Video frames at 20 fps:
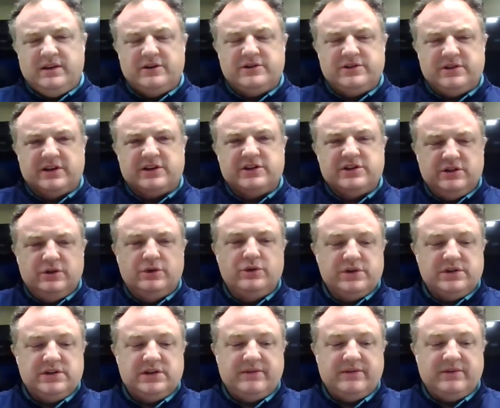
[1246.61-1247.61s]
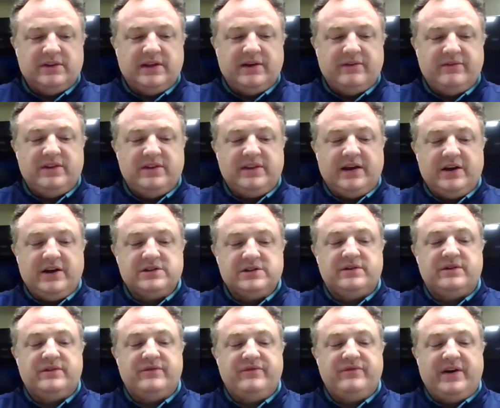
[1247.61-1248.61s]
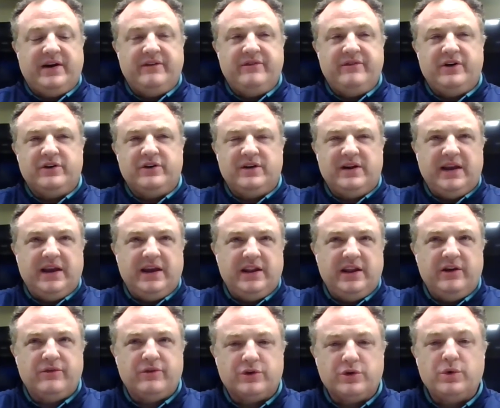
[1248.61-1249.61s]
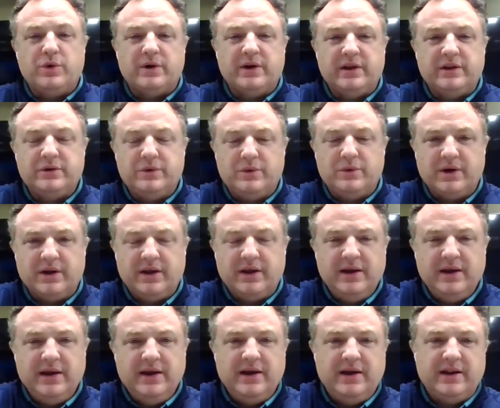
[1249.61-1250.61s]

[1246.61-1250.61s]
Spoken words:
There's an exclusion of $11,580 for 2020.